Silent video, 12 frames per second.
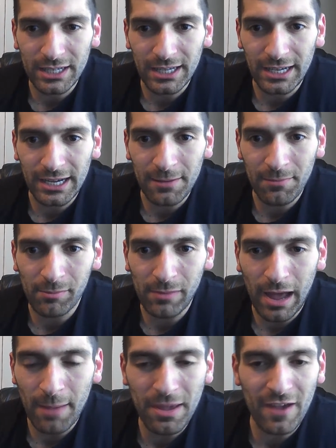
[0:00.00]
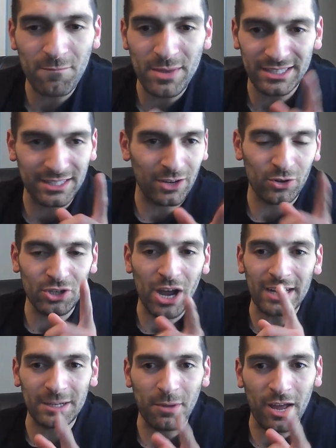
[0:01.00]
I may have missed it or
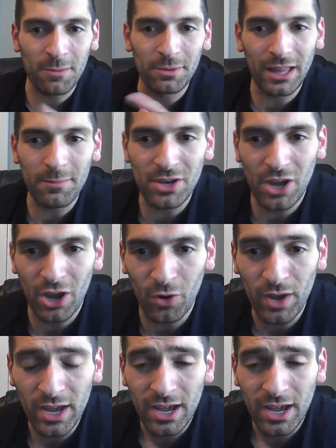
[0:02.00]
talked about it, but let me know.